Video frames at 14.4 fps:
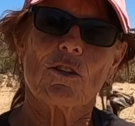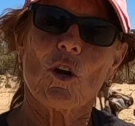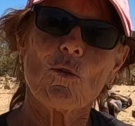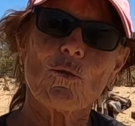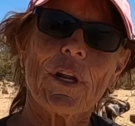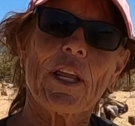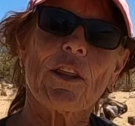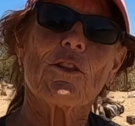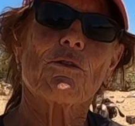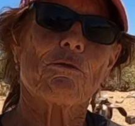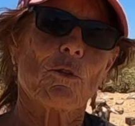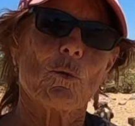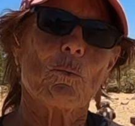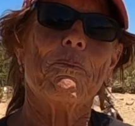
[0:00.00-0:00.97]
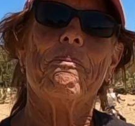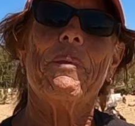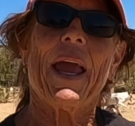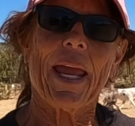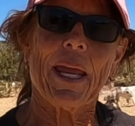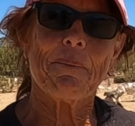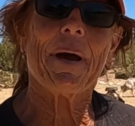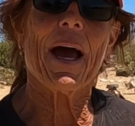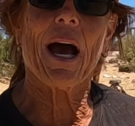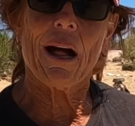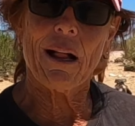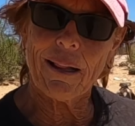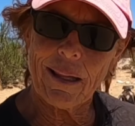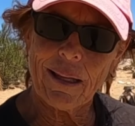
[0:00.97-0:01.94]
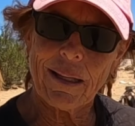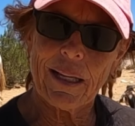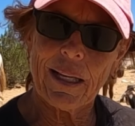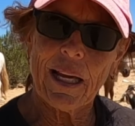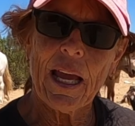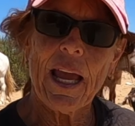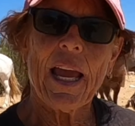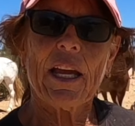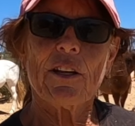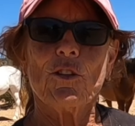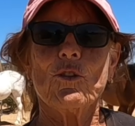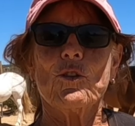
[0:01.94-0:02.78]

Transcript: donate through PayPal. And you